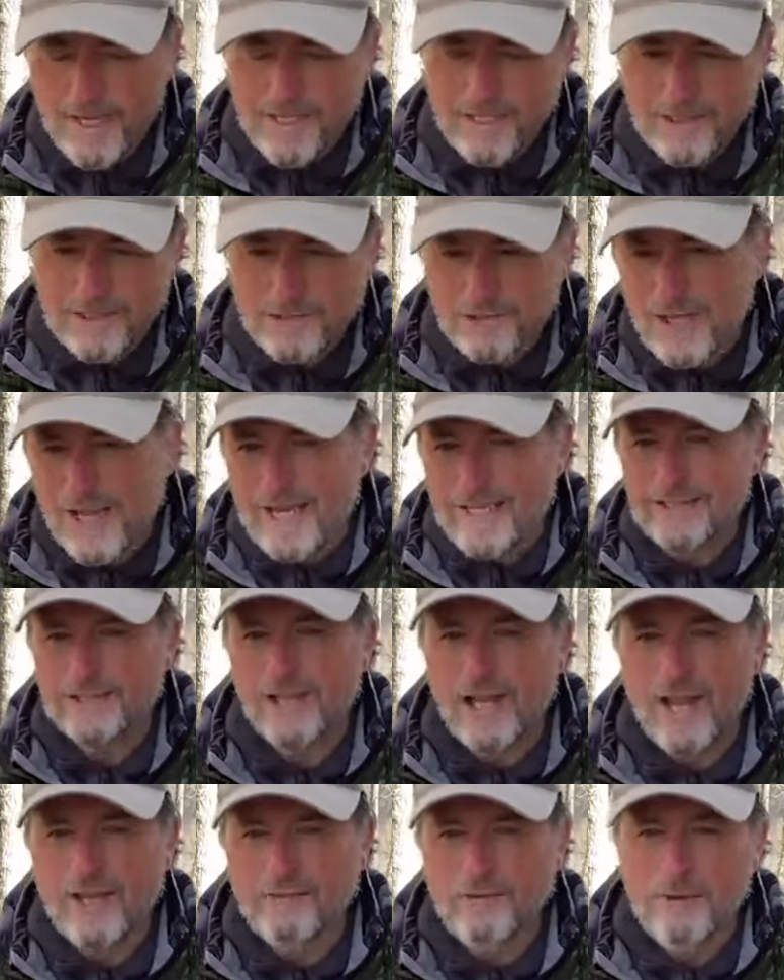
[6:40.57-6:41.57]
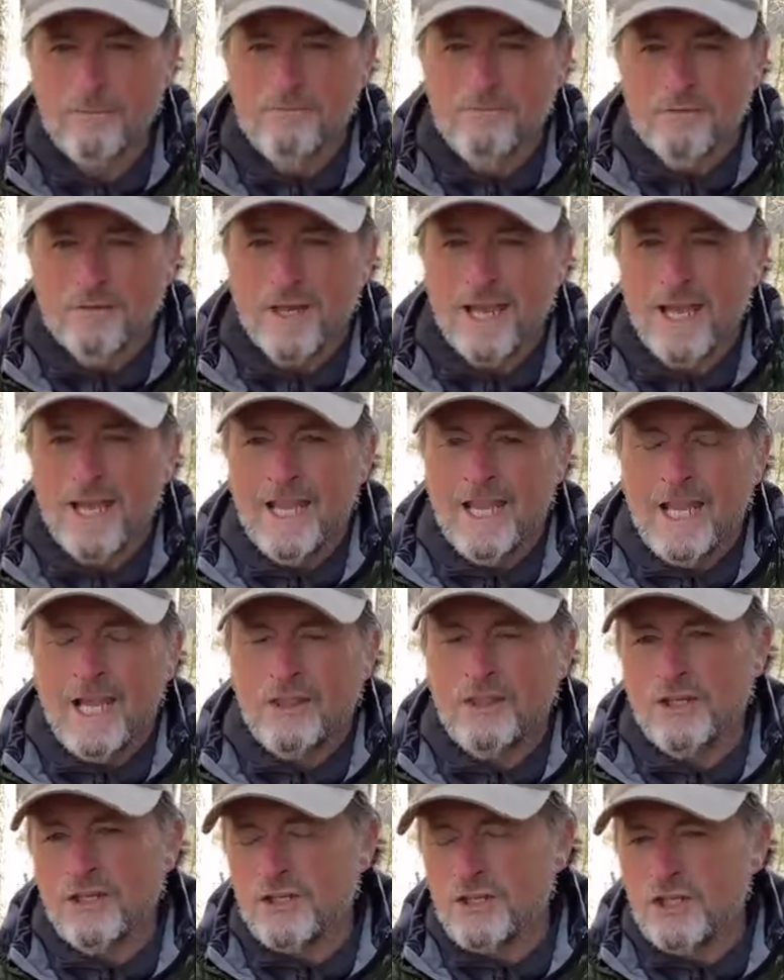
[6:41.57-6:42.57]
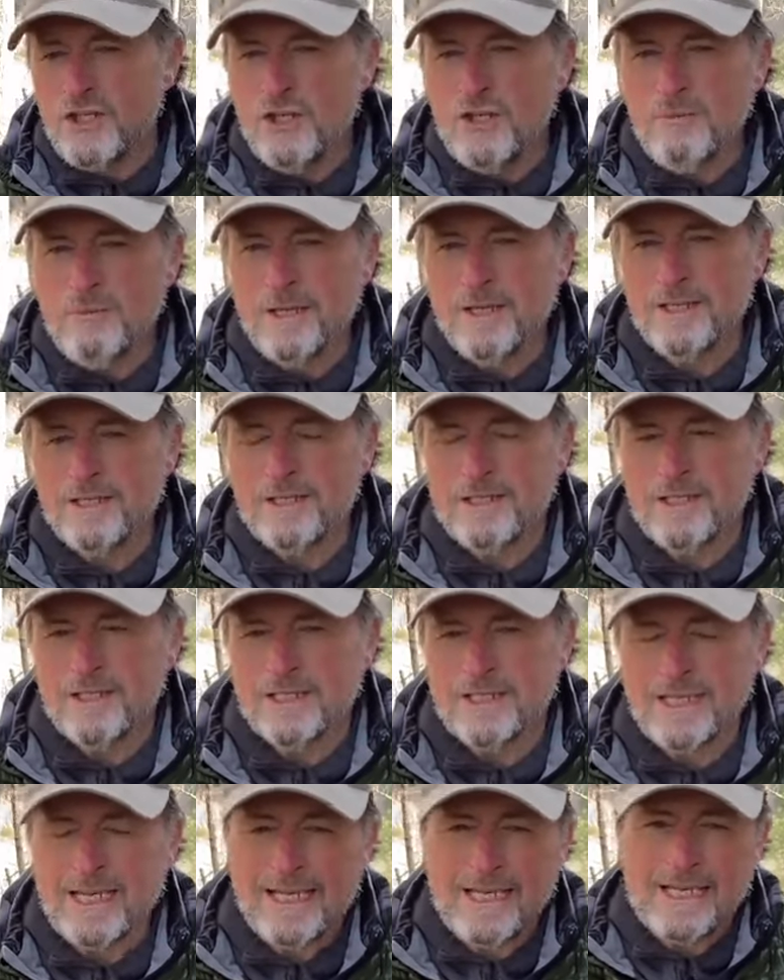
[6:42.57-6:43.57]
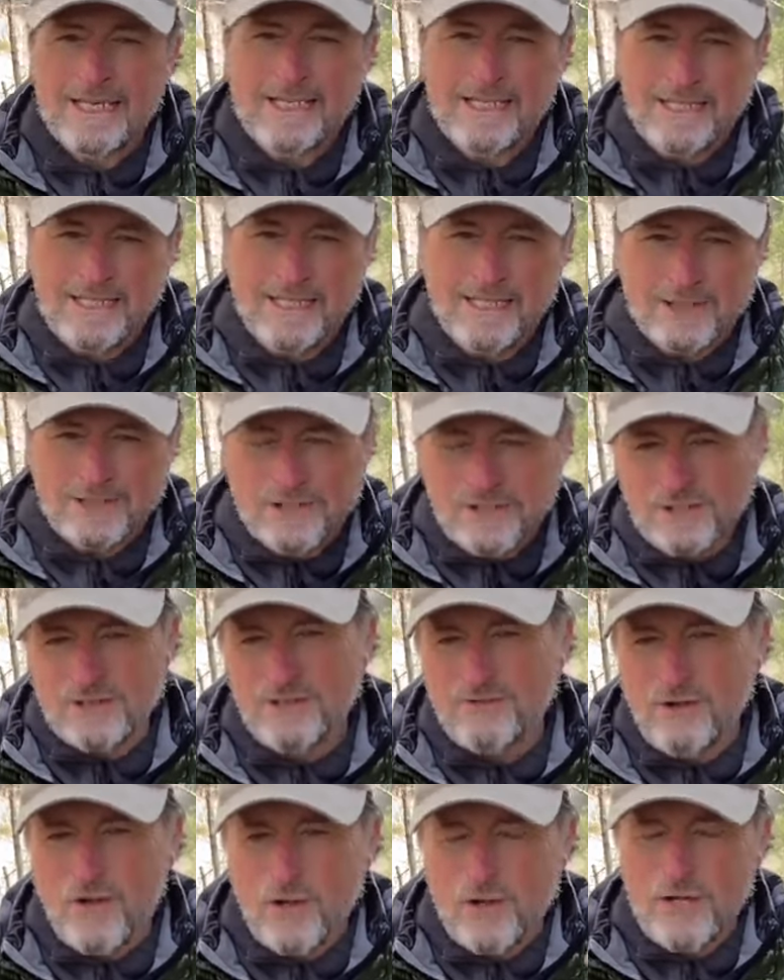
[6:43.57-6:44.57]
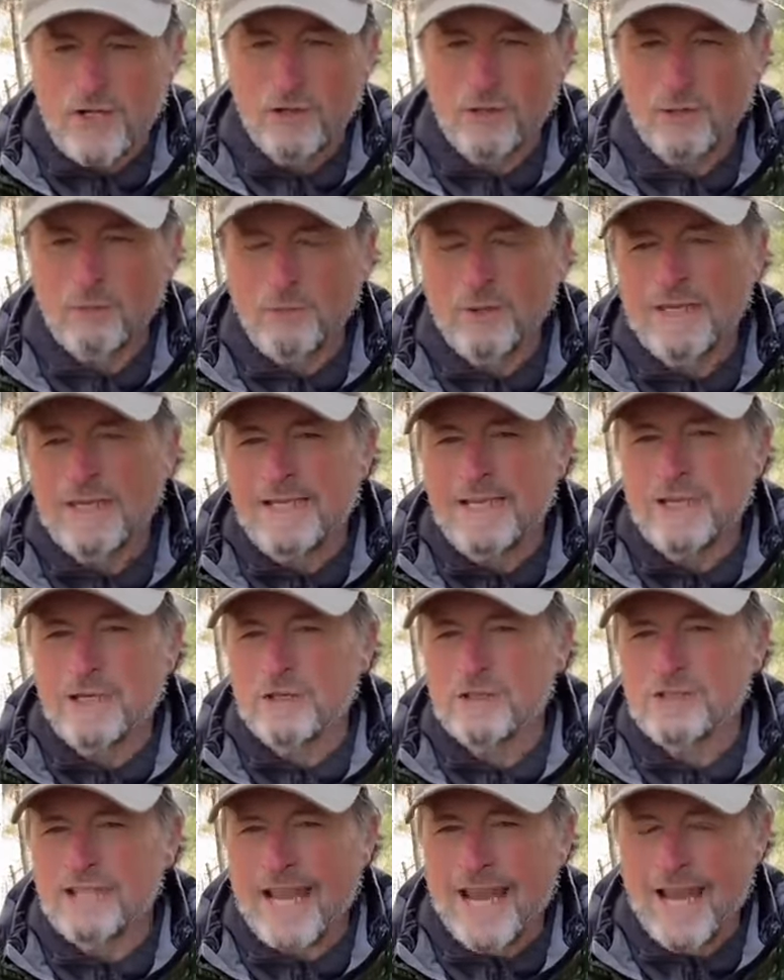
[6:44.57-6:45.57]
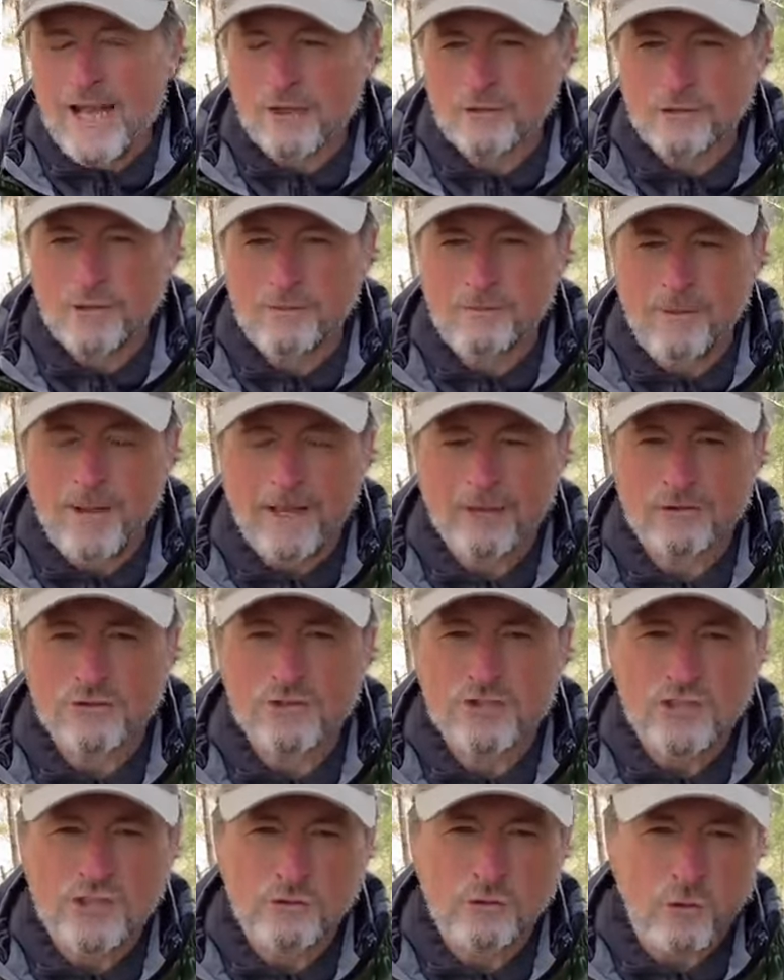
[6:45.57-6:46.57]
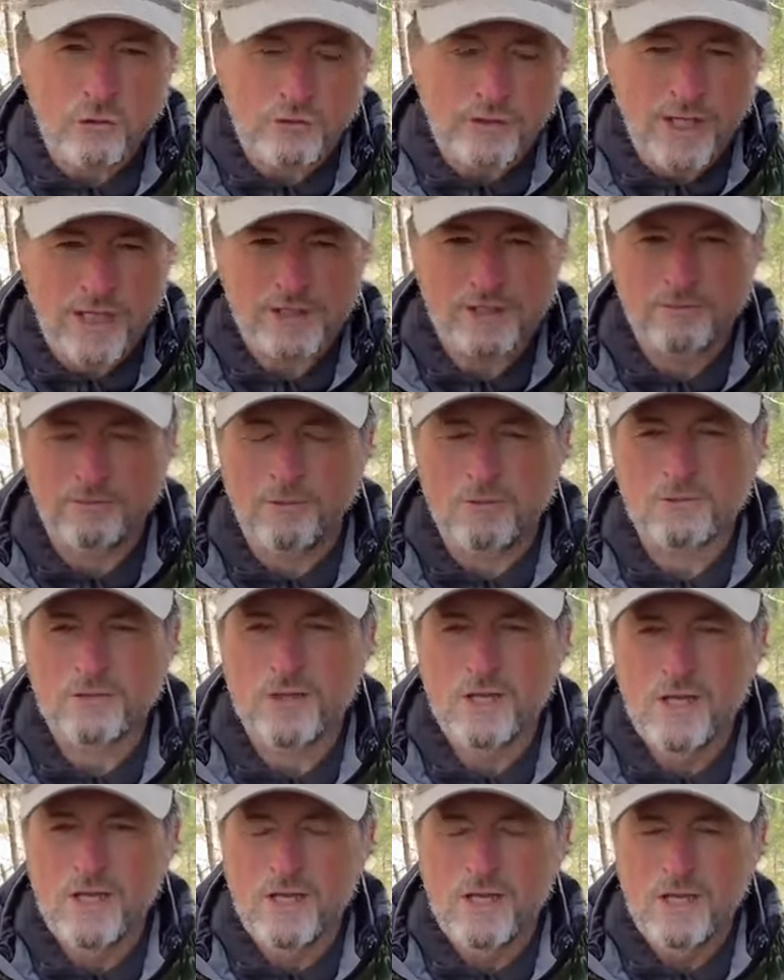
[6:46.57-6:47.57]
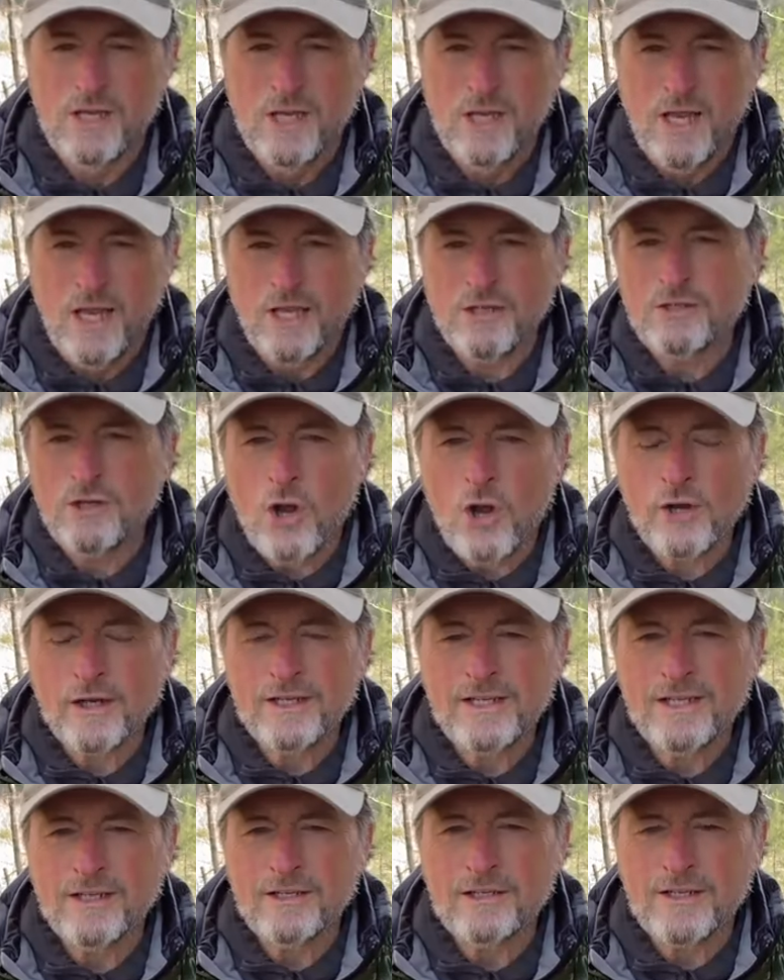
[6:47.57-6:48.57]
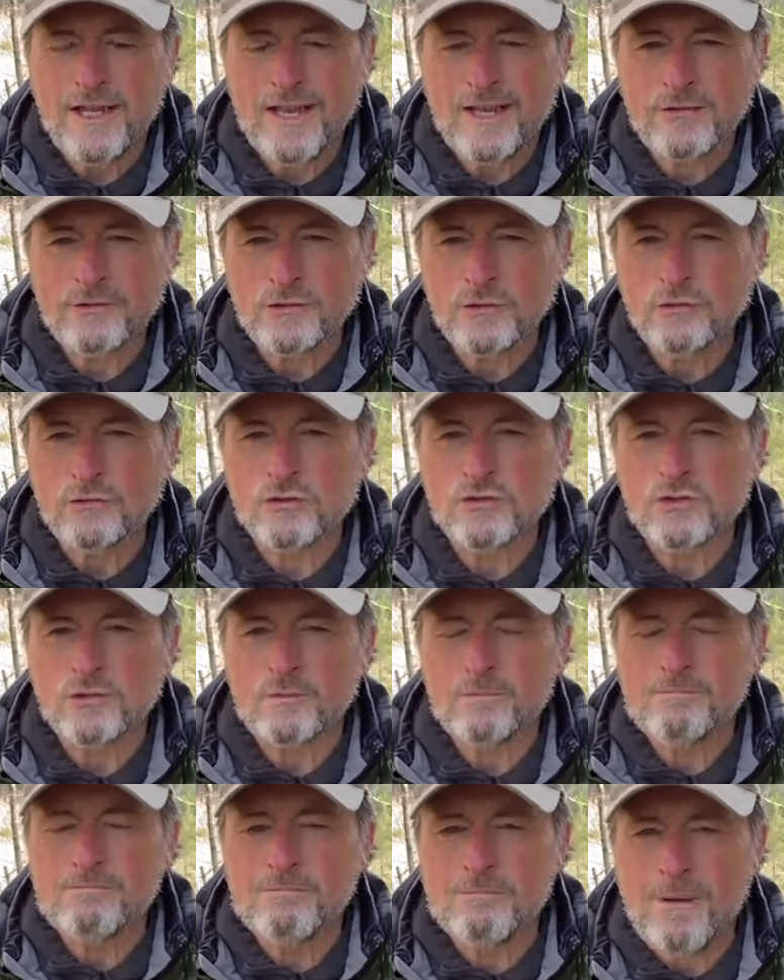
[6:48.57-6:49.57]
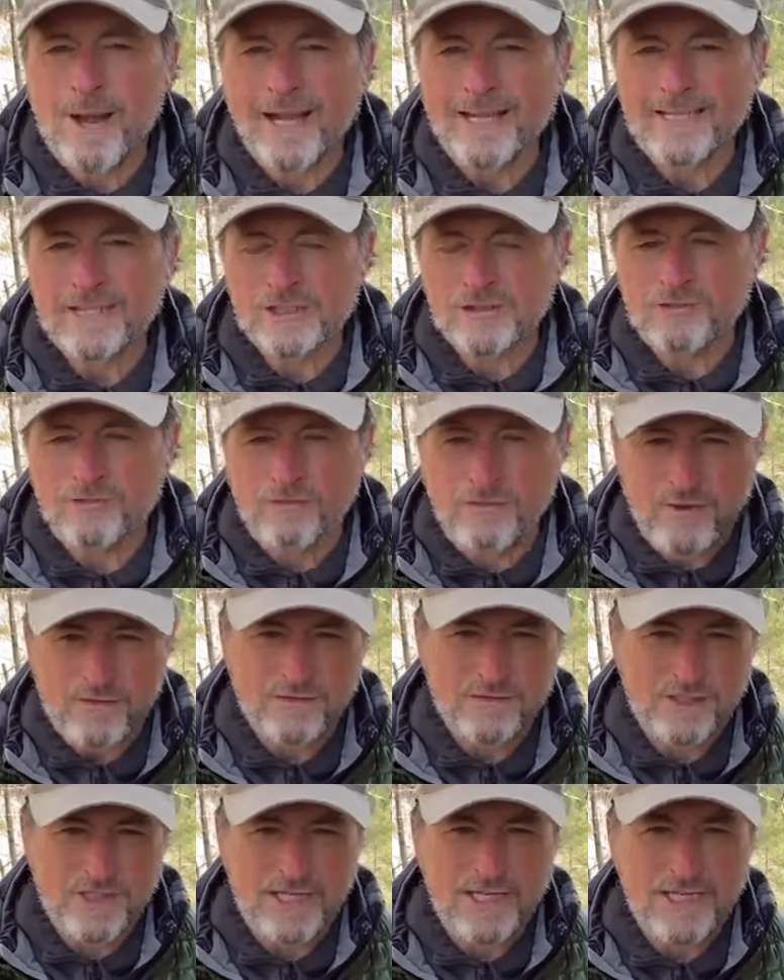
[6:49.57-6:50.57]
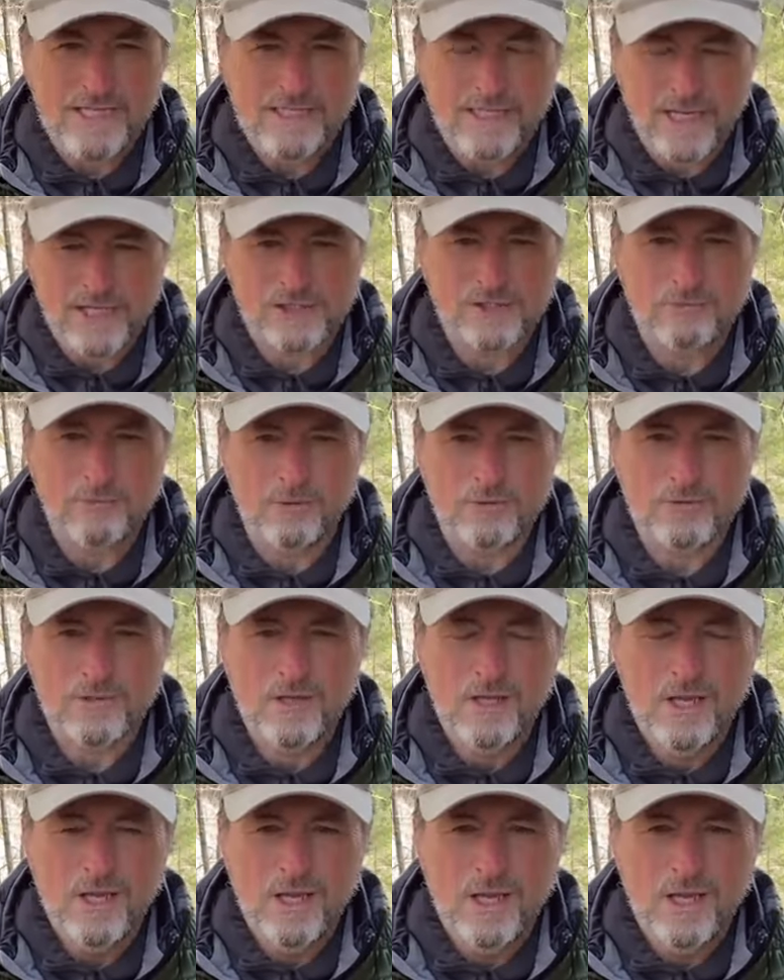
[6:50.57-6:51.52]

a science level, the sensitivity of our hearing, we can hear down to about 0 decibels. A dog can hear down to minus 15 decibels.